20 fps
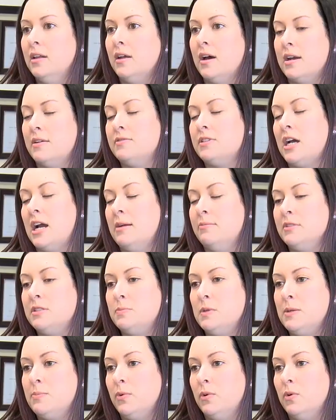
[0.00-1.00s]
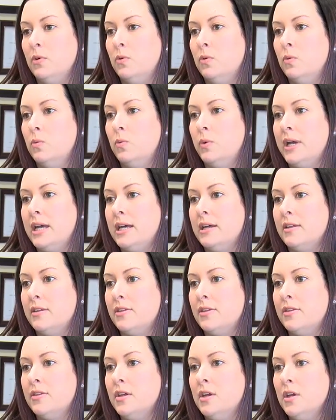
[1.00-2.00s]
A lot of times people
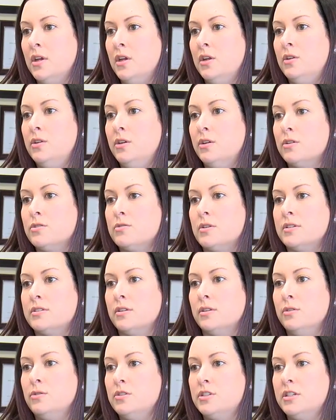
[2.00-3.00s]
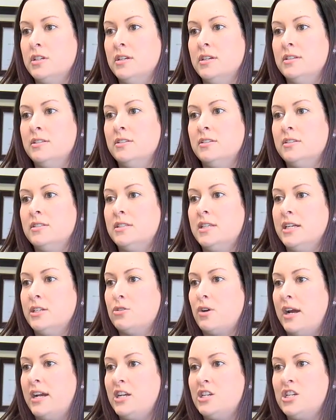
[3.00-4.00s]
with New Year's resolutions,
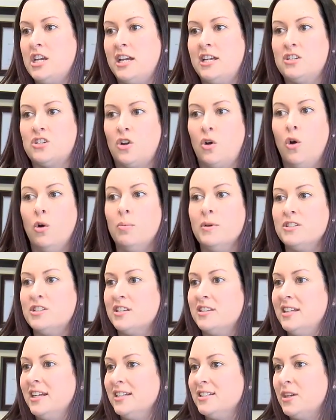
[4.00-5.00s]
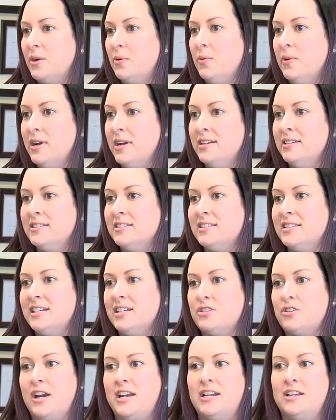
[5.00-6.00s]
they try to change a whole bunch of things at
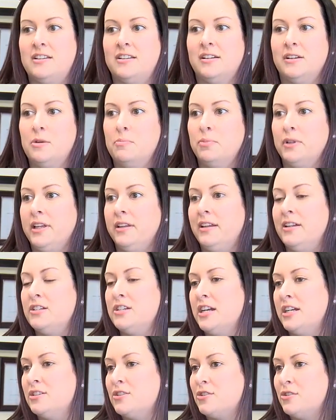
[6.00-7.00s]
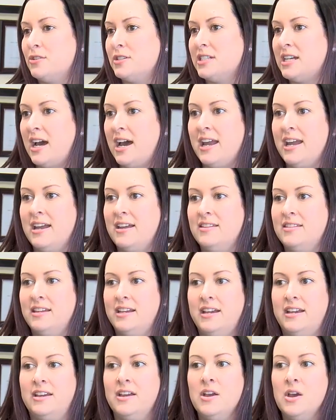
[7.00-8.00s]
once. They try to completely change their
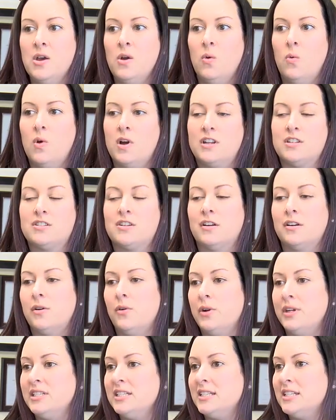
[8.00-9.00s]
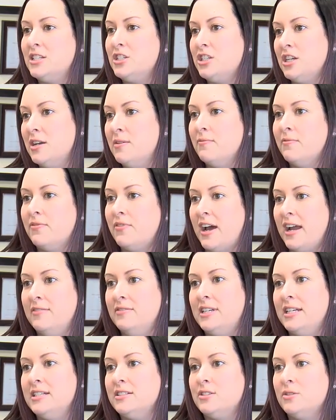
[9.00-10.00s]
diet. They want to start going to the gym
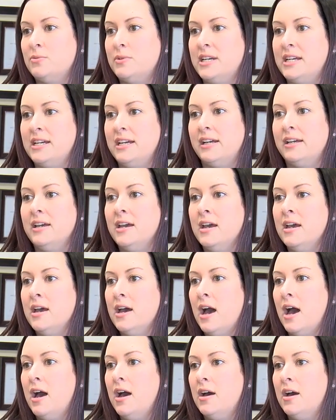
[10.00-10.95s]
5 days a week.